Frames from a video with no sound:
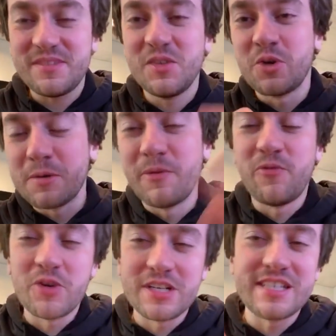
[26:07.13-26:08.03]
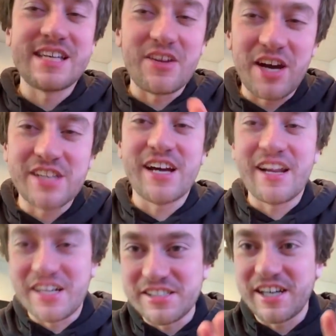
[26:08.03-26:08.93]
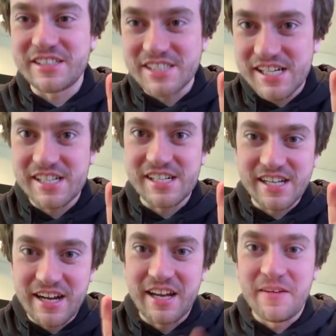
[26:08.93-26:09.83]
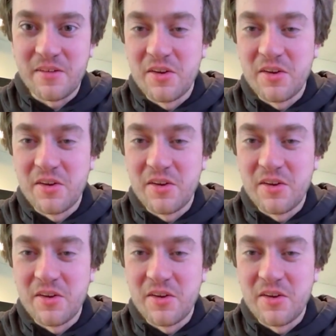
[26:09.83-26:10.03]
you order before discount. All right. All right. All right. All right. All right.